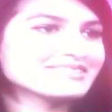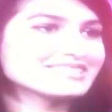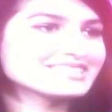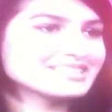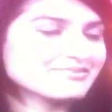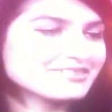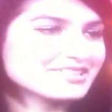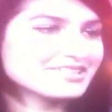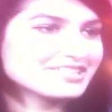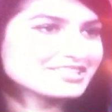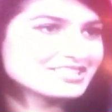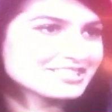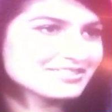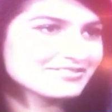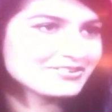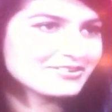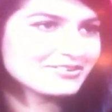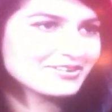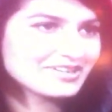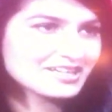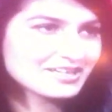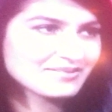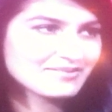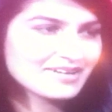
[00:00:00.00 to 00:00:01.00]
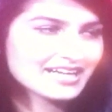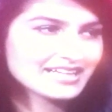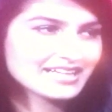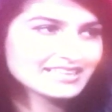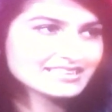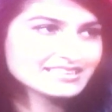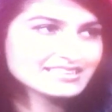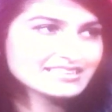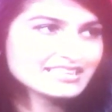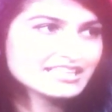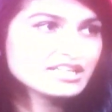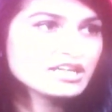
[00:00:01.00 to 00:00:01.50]
some initiative going in
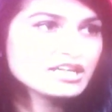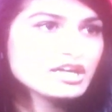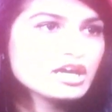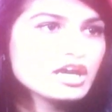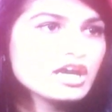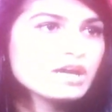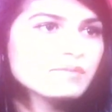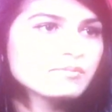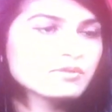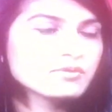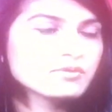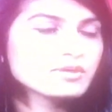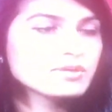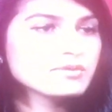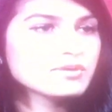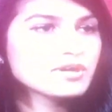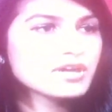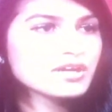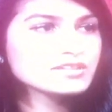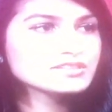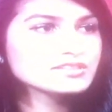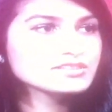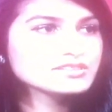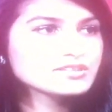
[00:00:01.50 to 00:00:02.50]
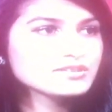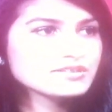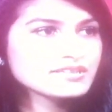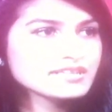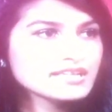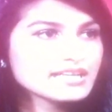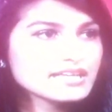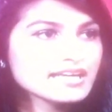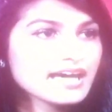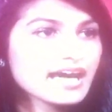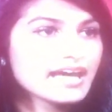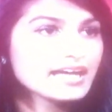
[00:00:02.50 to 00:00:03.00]
Pakistan. But we were also
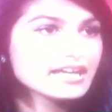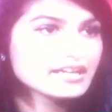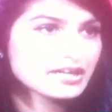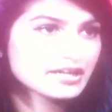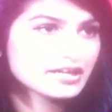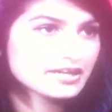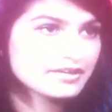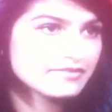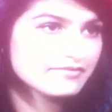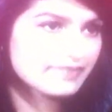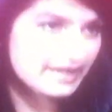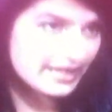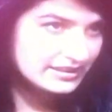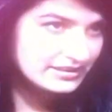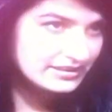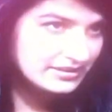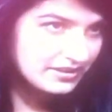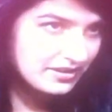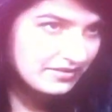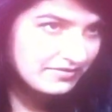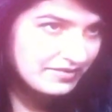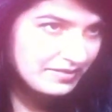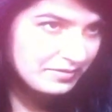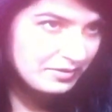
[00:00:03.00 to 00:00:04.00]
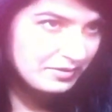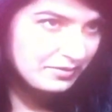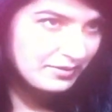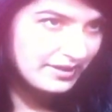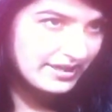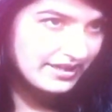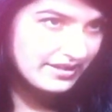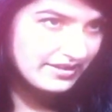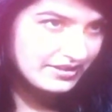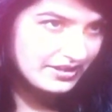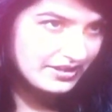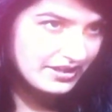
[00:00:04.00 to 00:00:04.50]
thinking at our event on
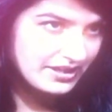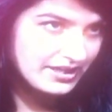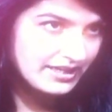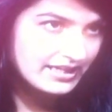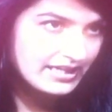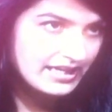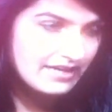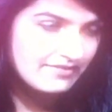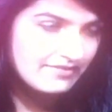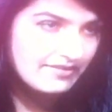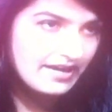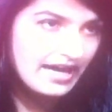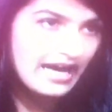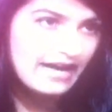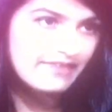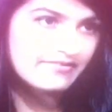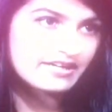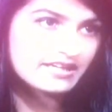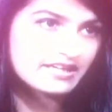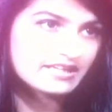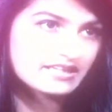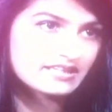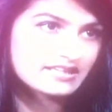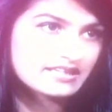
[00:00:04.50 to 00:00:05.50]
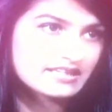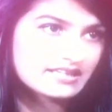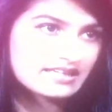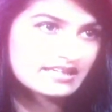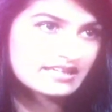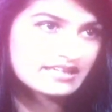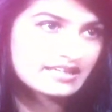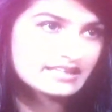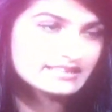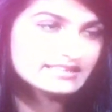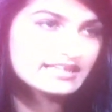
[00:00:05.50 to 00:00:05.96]
February 3rd of having the